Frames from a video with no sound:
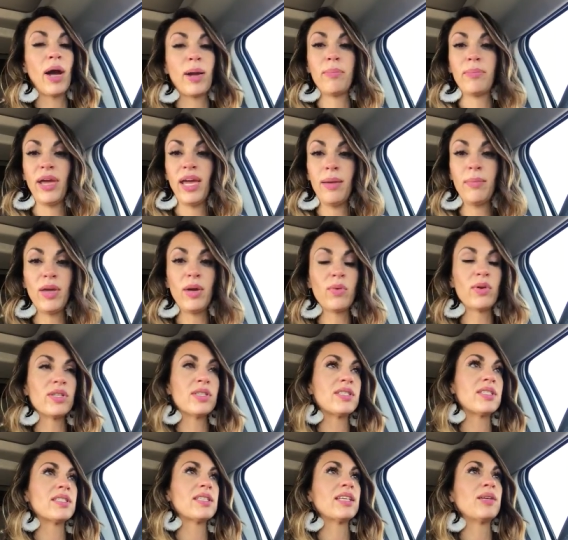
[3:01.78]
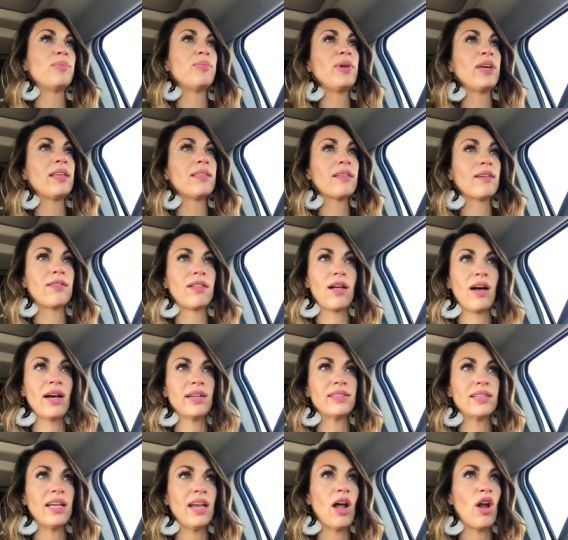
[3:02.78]
my baby was sleeping in the
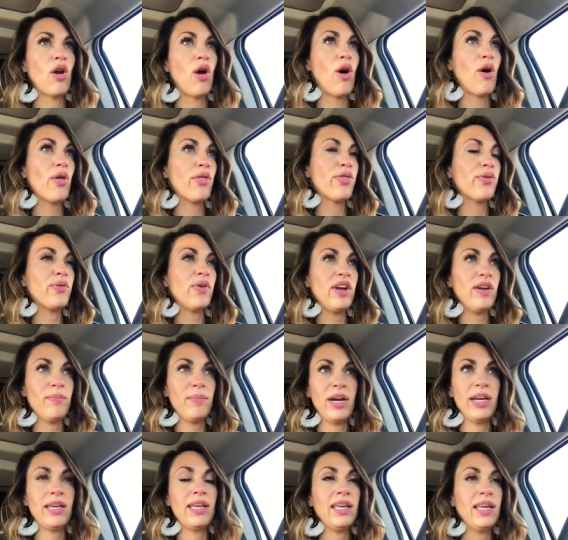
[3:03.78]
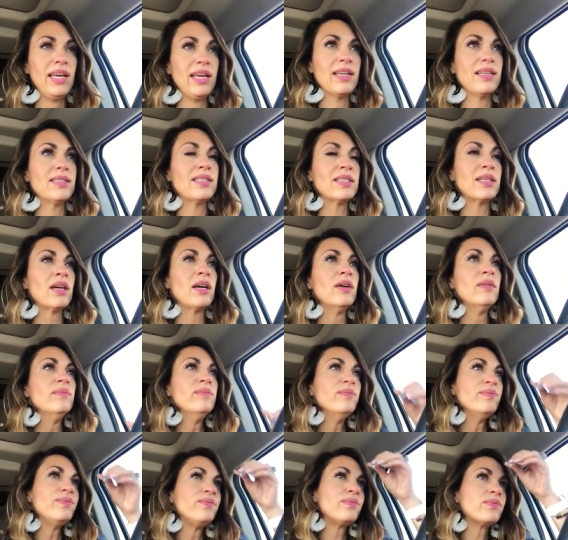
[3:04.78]
closet and all three of my kids
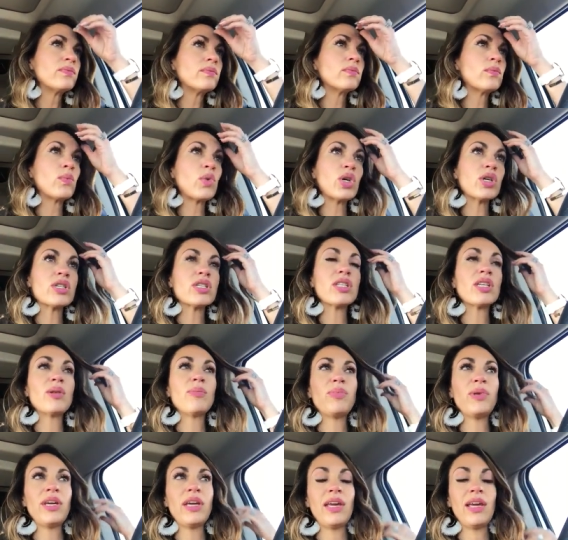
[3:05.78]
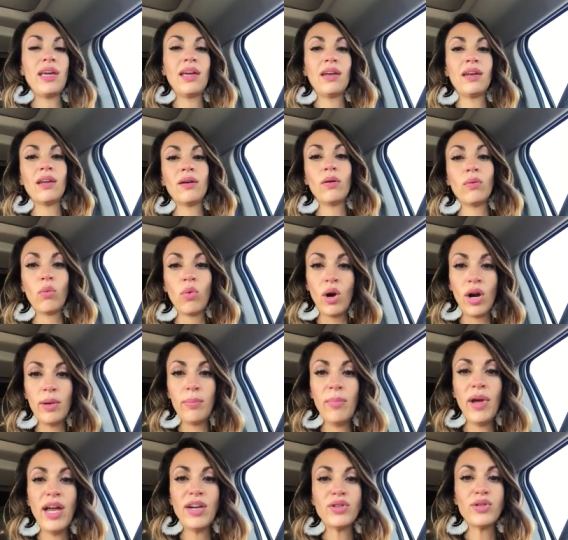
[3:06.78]
were sleeping in
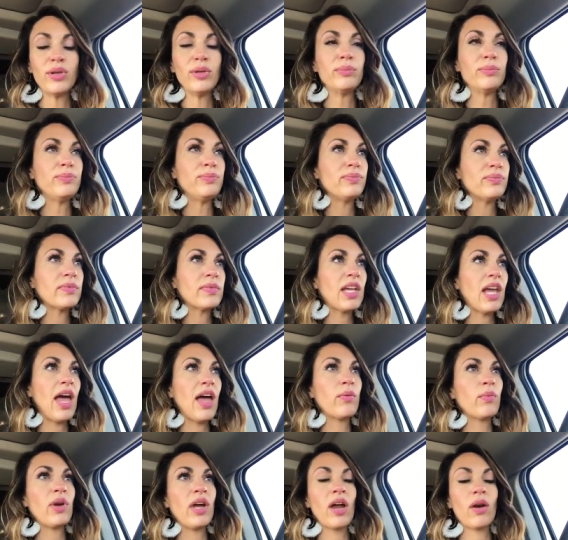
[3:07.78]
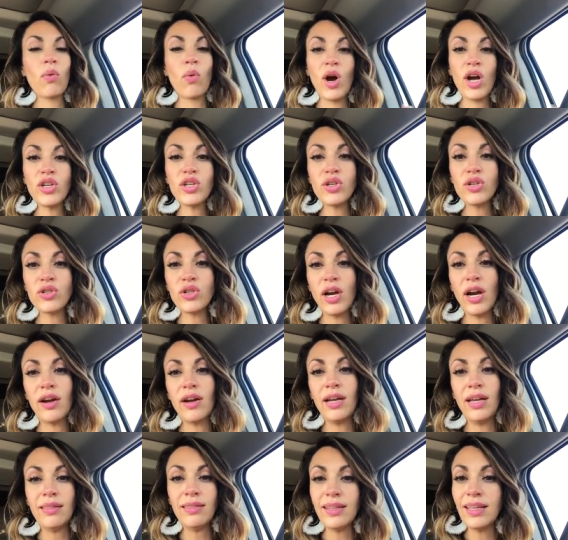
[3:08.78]
one bedroom and we had a washer and
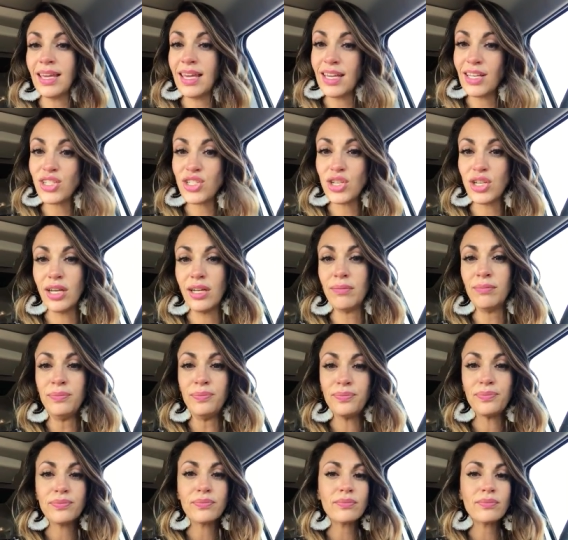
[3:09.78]
dryer in the kitchen